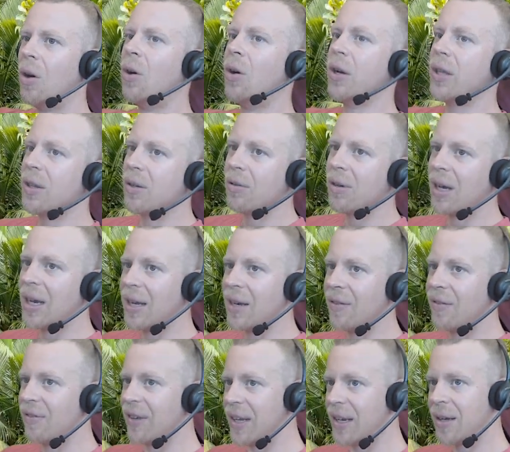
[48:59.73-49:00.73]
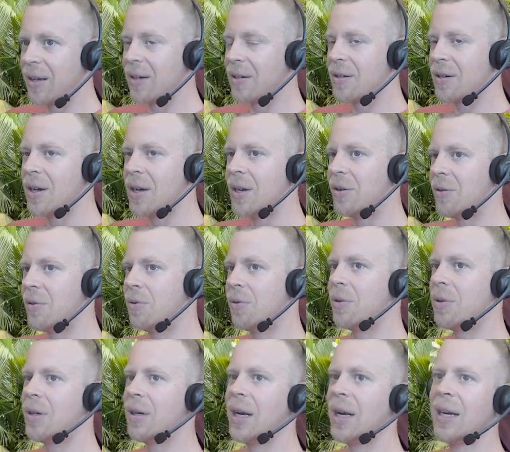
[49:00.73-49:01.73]
audio and video,
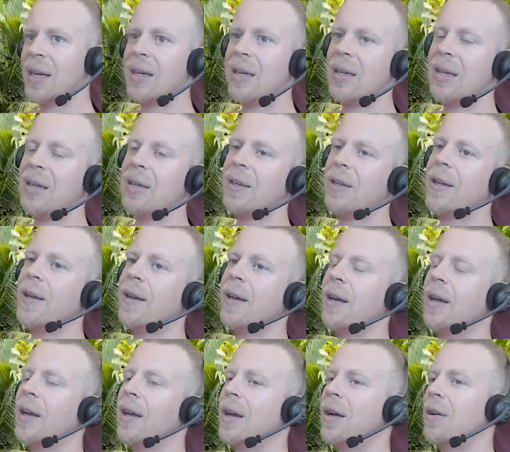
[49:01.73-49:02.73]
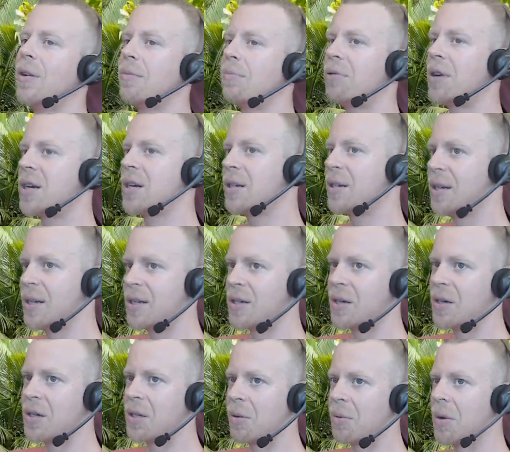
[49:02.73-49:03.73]
or any compression
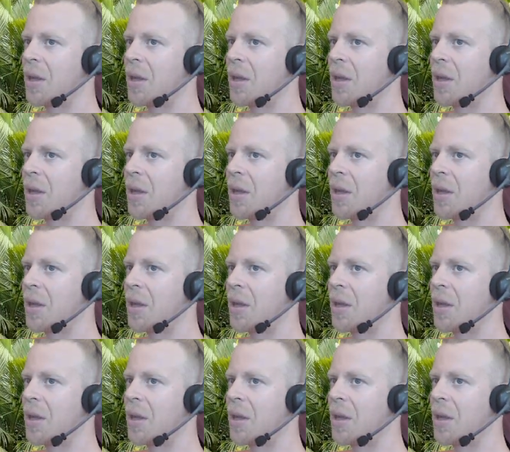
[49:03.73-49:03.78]
issues